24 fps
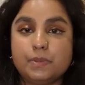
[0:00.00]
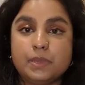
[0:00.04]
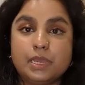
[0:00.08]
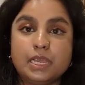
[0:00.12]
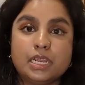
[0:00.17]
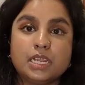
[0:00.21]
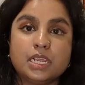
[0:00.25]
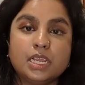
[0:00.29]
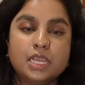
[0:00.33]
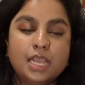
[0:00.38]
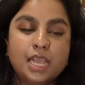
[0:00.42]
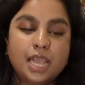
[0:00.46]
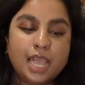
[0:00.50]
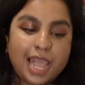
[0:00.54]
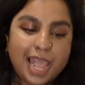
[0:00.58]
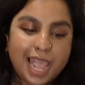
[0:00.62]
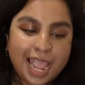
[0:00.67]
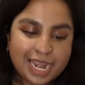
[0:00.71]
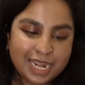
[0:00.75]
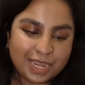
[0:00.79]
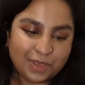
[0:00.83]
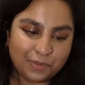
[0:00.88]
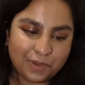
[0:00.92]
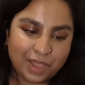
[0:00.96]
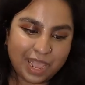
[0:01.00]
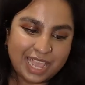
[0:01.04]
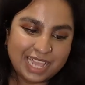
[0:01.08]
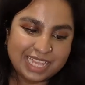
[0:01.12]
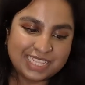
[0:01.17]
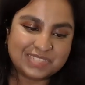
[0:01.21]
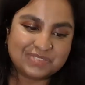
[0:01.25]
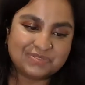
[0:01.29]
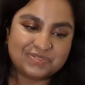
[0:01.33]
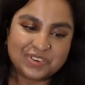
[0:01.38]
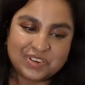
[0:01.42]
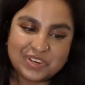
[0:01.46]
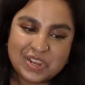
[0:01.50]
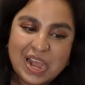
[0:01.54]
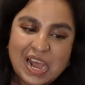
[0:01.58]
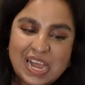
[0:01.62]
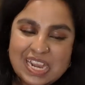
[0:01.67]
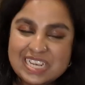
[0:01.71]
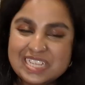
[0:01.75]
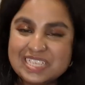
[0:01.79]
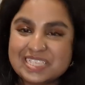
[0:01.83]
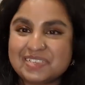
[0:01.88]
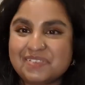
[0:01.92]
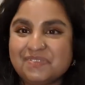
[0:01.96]
But anyways,
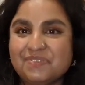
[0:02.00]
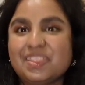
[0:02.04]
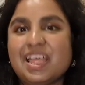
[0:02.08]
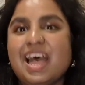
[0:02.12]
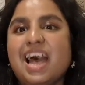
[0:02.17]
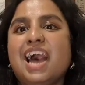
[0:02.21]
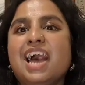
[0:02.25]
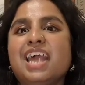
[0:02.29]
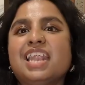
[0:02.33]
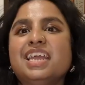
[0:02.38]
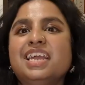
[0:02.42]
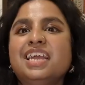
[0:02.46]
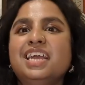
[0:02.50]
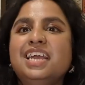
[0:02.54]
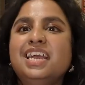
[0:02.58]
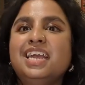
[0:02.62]
regardless of that,